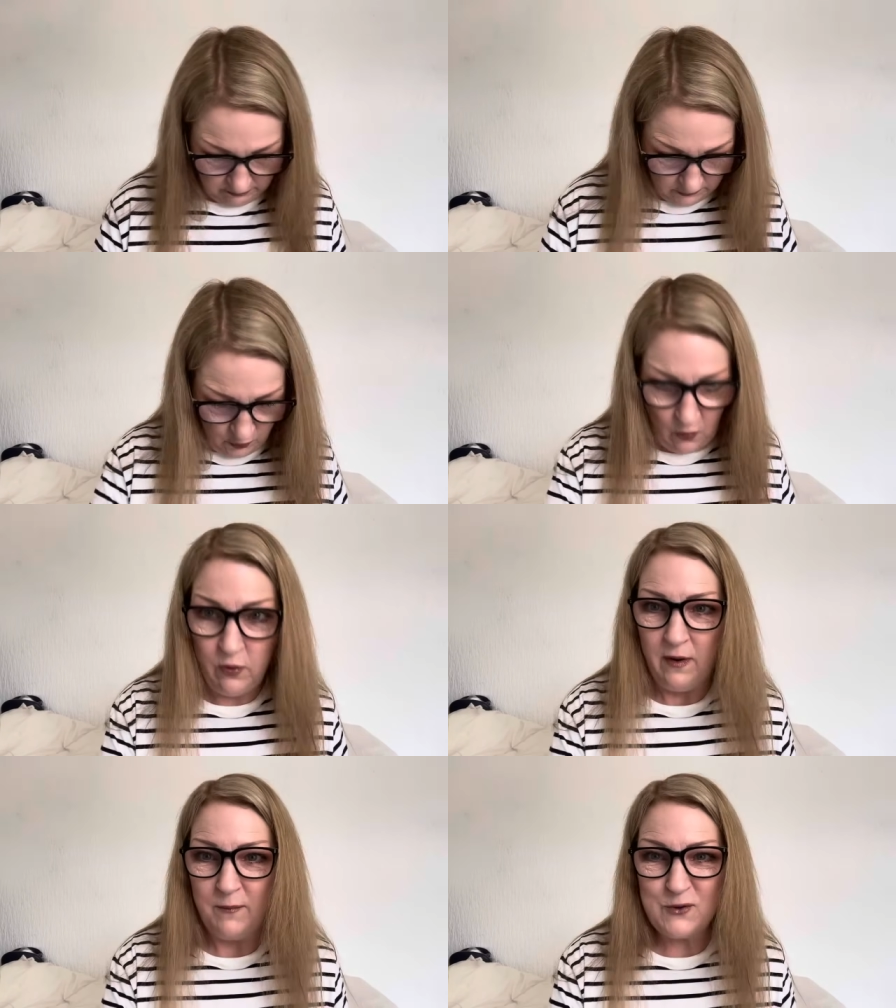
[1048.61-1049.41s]
Ooh,
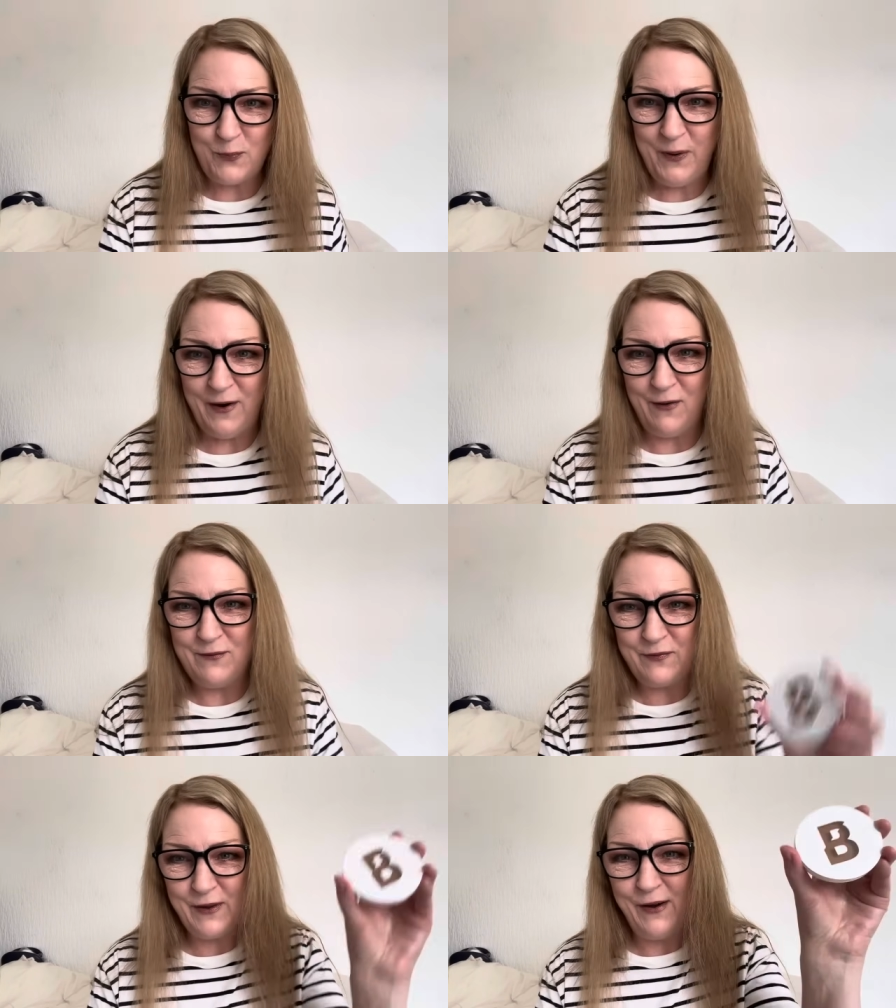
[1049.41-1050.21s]
dropping it on
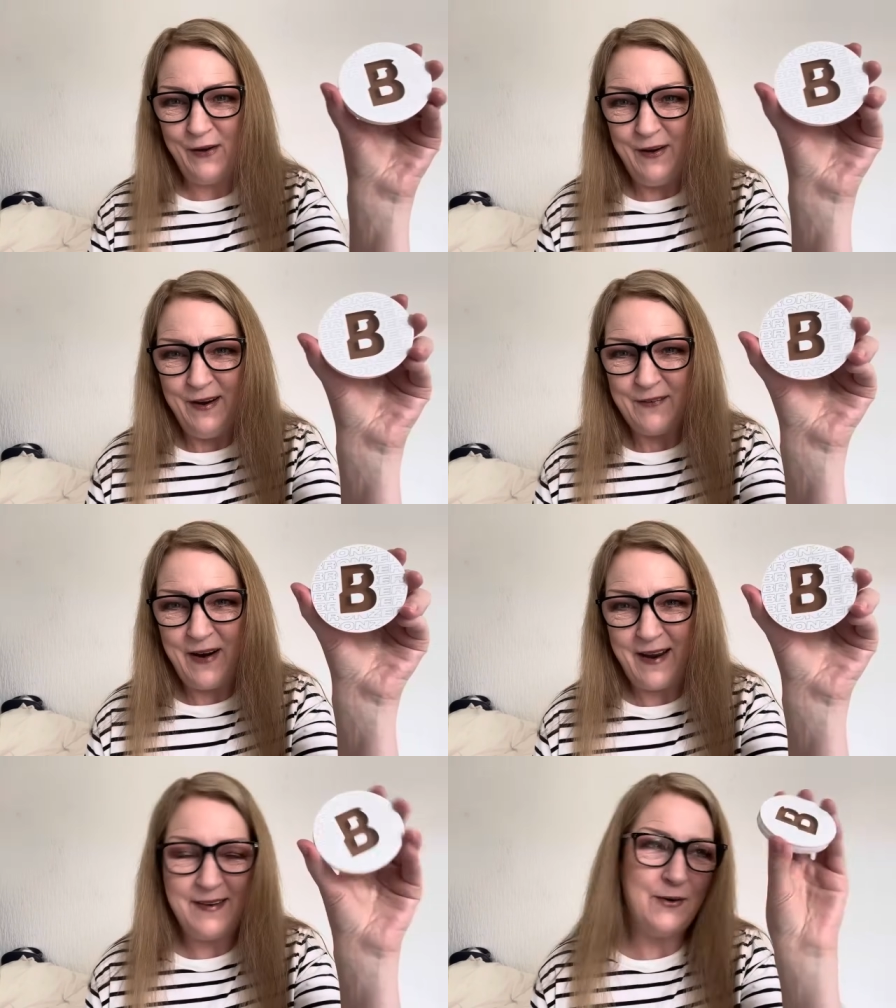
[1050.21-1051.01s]
floor.
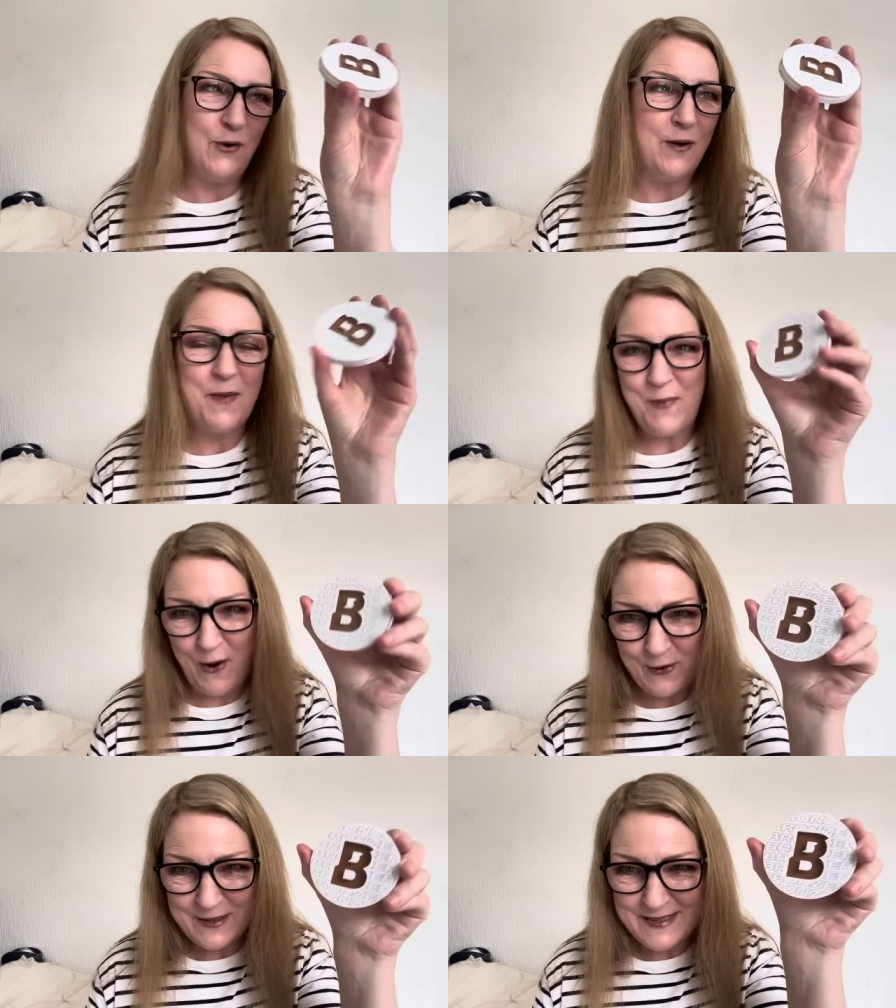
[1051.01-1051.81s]
Right, no, in my
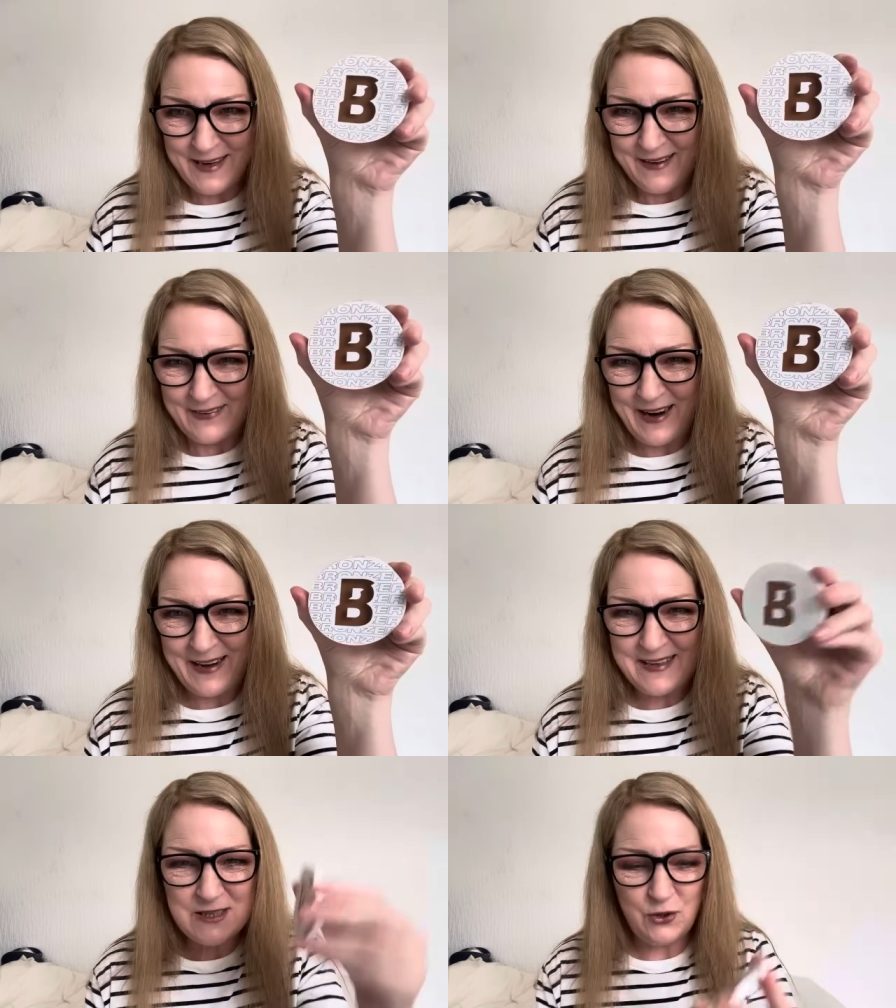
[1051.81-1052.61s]
box.
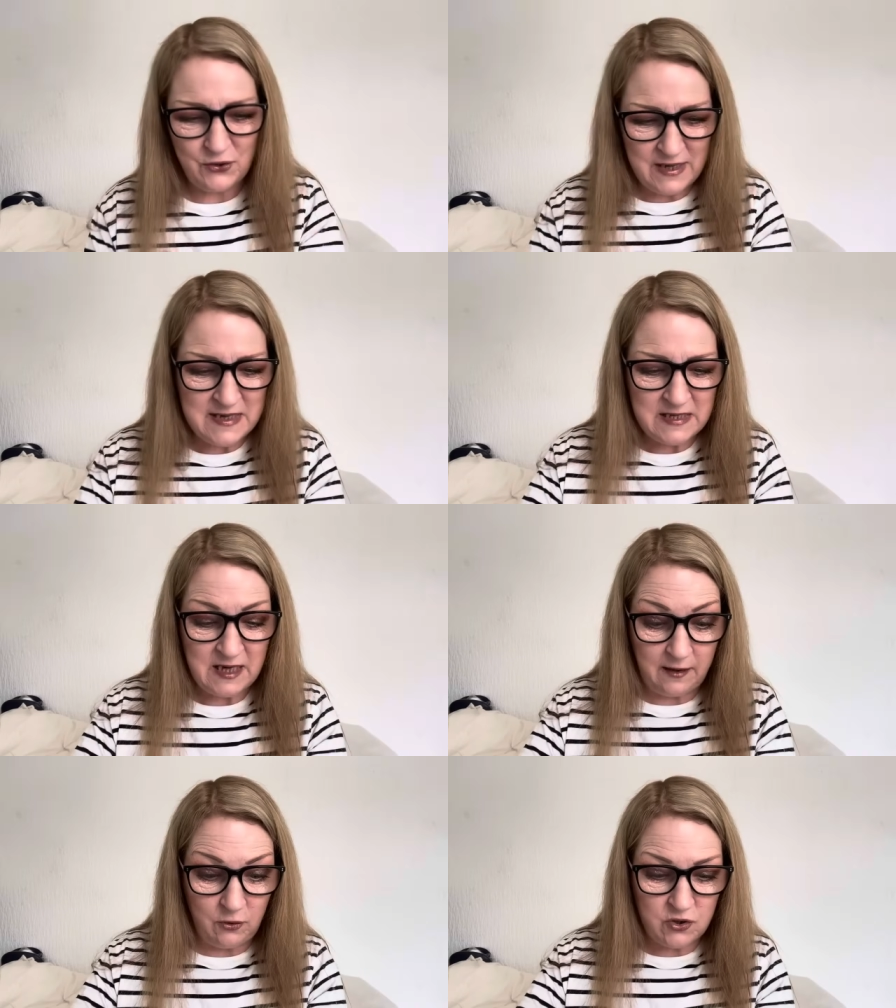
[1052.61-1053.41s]
Right, so this is
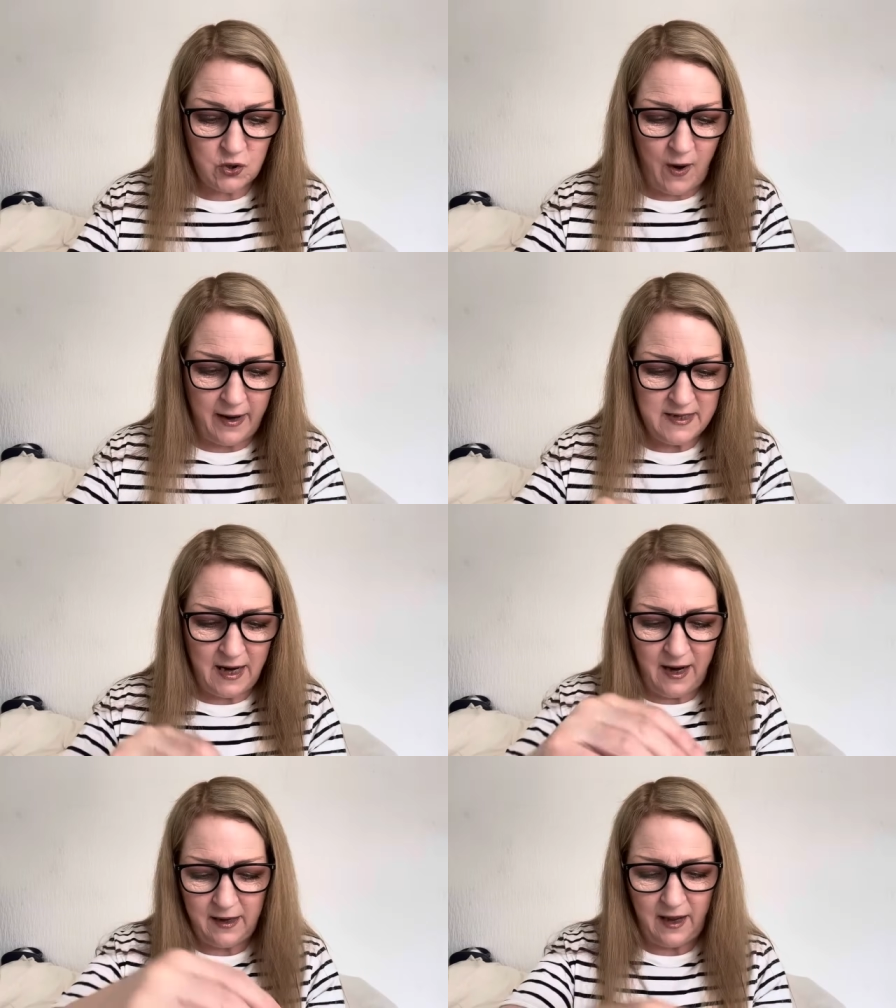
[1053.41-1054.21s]
it. looks quite
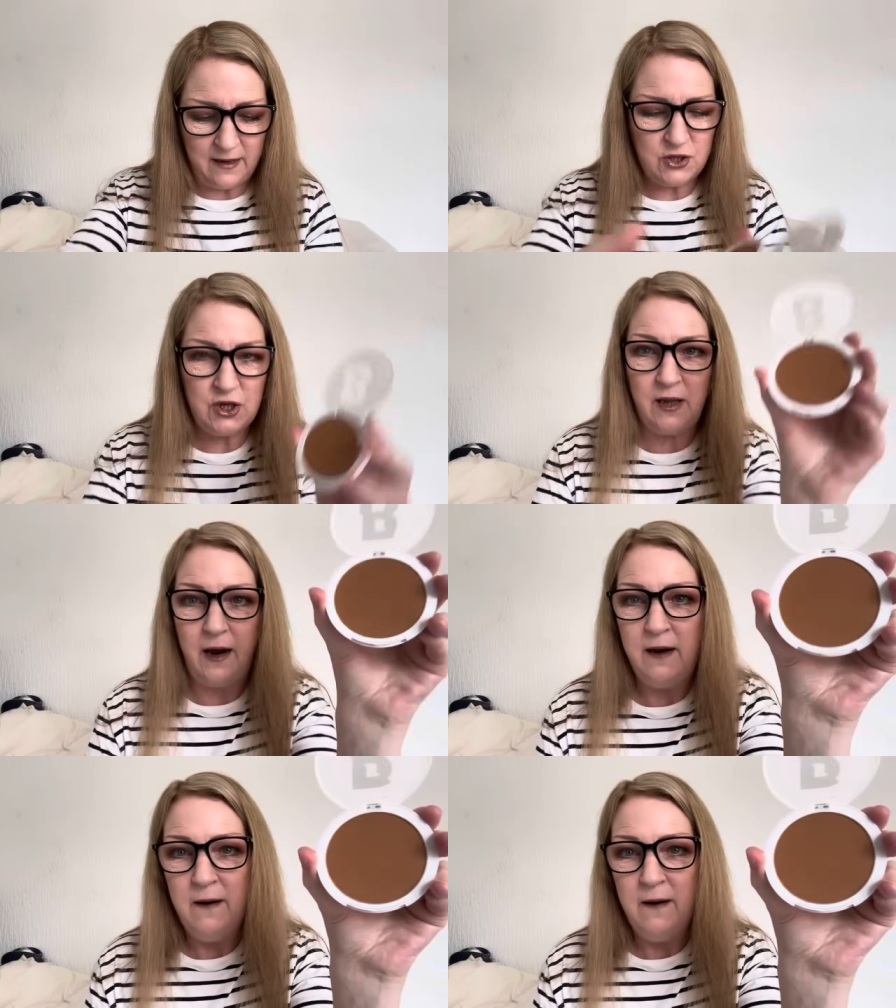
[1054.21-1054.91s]
dark, actually.